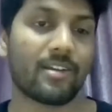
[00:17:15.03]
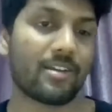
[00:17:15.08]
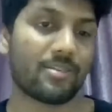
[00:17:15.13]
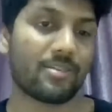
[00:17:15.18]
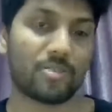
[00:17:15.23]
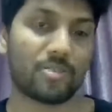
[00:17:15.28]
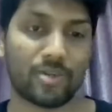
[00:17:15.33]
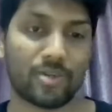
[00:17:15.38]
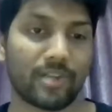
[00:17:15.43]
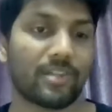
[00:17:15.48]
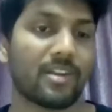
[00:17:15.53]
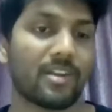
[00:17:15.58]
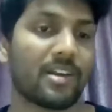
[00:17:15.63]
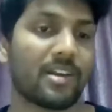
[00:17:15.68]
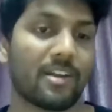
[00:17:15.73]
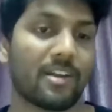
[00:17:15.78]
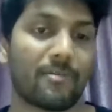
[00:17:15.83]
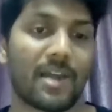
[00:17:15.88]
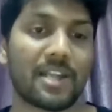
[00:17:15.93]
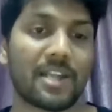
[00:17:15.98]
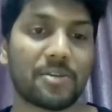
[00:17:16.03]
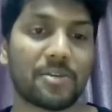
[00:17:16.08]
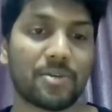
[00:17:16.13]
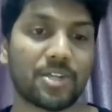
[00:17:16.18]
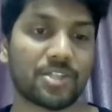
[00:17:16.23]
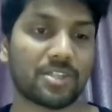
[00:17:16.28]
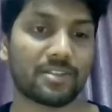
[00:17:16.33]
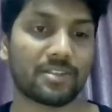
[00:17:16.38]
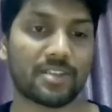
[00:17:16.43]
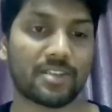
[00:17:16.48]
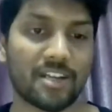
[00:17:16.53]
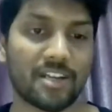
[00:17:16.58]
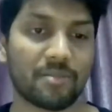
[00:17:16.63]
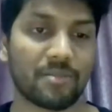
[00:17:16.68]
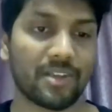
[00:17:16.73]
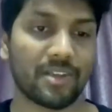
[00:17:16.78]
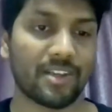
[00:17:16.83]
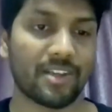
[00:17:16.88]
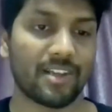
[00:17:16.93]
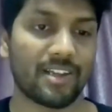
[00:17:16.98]
during the evaluation time.
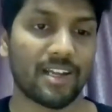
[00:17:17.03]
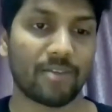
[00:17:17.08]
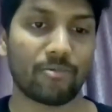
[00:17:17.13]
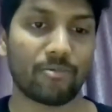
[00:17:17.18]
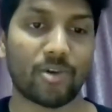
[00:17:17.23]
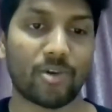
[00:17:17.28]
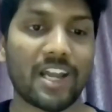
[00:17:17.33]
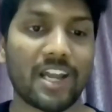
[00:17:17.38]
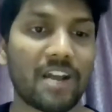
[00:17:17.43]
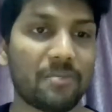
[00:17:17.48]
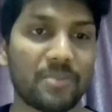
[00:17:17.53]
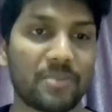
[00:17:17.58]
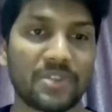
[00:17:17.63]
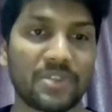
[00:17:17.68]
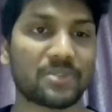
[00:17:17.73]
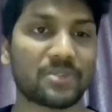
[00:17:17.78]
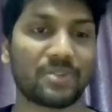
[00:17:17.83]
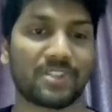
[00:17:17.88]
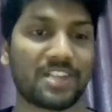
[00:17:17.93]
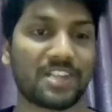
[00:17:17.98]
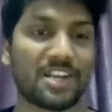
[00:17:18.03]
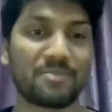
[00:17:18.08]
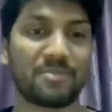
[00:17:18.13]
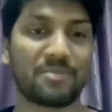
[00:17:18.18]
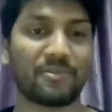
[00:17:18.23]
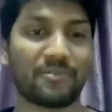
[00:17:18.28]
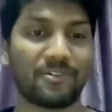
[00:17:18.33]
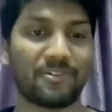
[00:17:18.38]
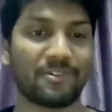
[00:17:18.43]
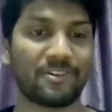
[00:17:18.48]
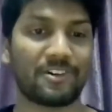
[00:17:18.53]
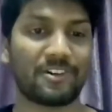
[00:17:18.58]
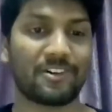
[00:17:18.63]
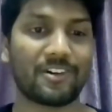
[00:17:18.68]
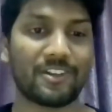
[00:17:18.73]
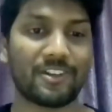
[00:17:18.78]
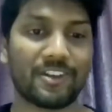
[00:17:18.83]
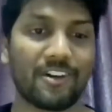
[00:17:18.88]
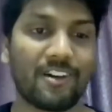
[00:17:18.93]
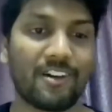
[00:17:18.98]
What happens to the time before or
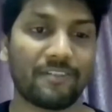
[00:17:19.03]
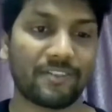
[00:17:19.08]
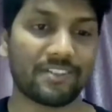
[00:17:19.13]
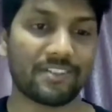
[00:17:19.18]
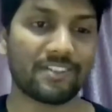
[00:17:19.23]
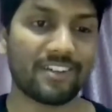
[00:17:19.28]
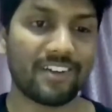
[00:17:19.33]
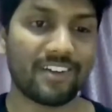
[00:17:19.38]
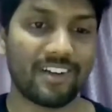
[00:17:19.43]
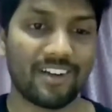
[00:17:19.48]
the after?